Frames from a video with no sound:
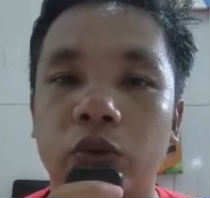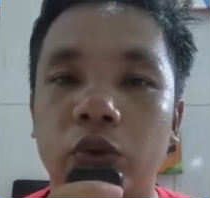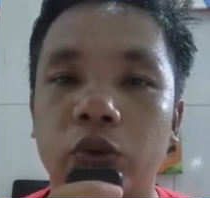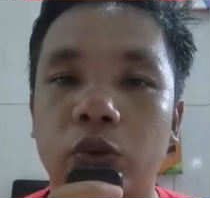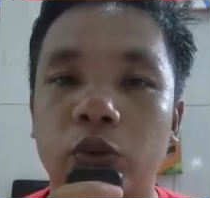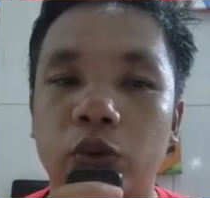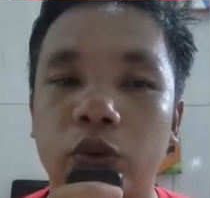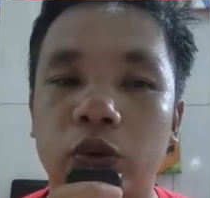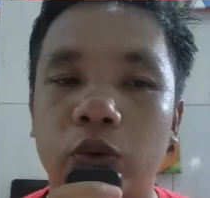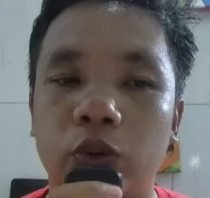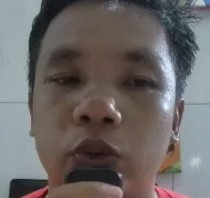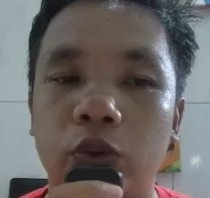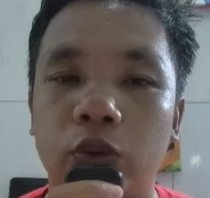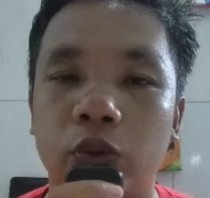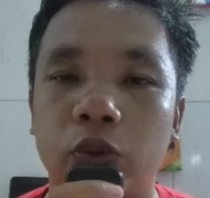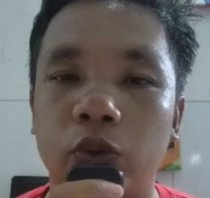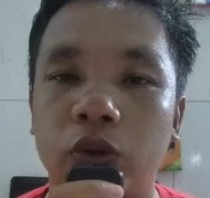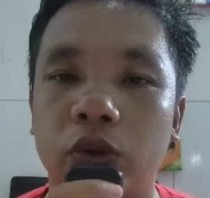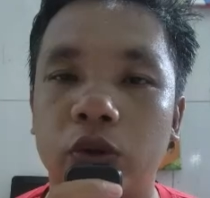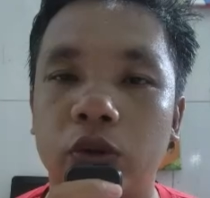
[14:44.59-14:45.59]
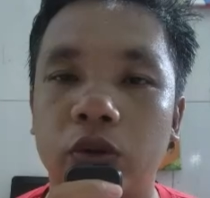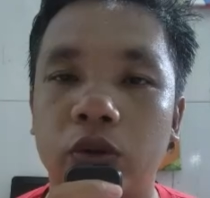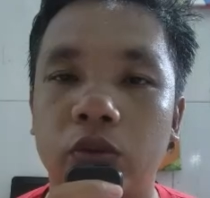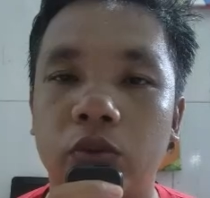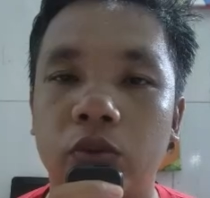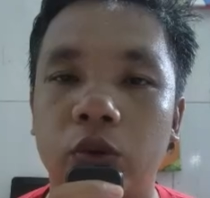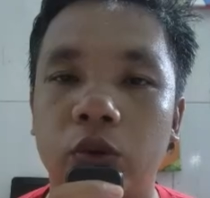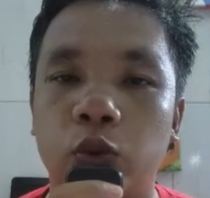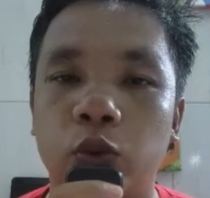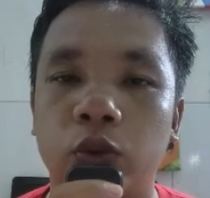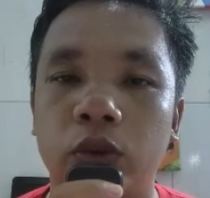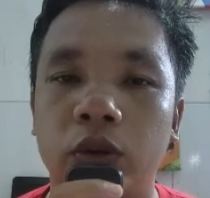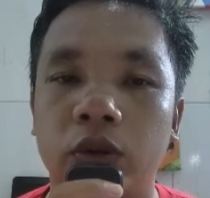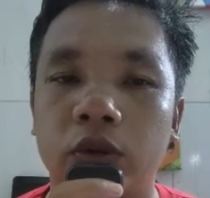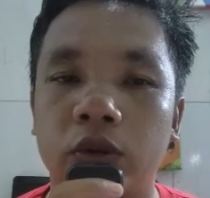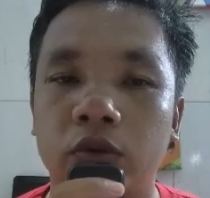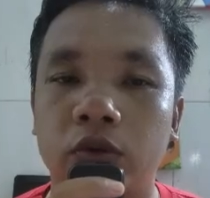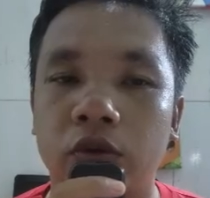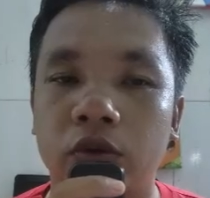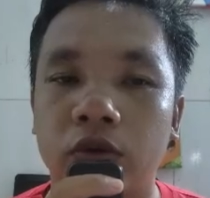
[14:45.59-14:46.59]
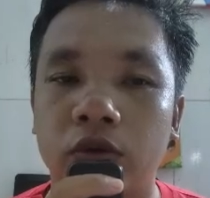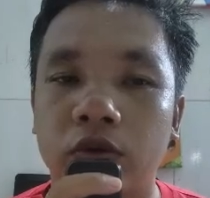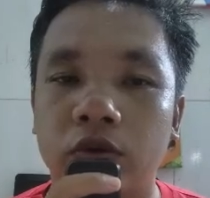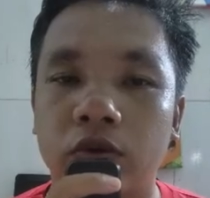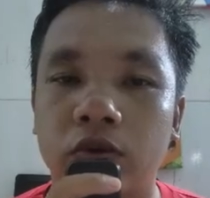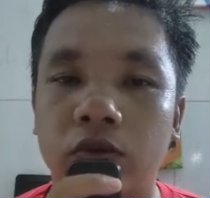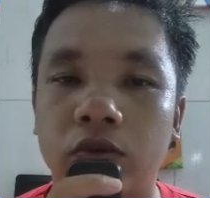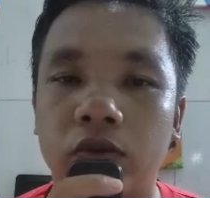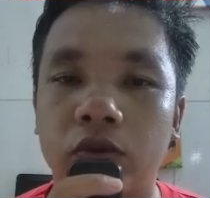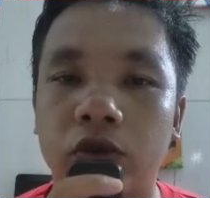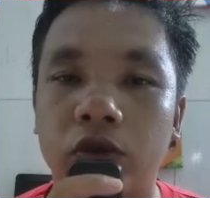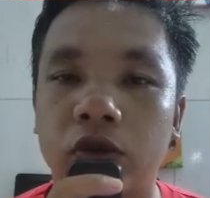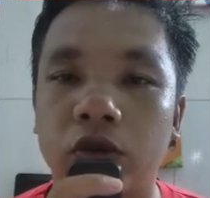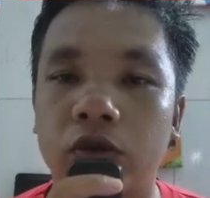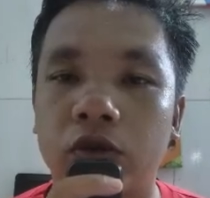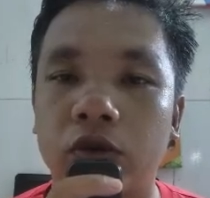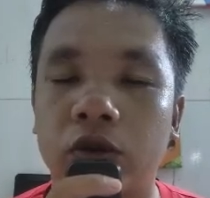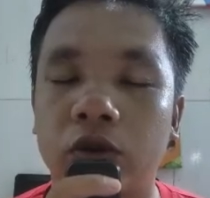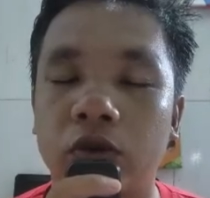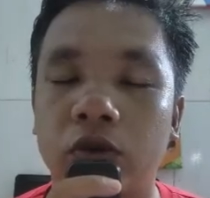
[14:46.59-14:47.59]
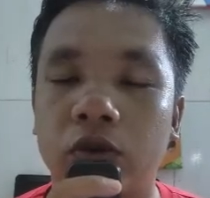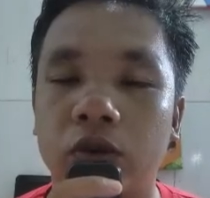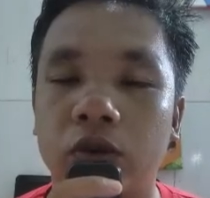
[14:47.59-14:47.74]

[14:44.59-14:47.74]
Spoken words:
He wanted to return as the man Emma had gotten to know.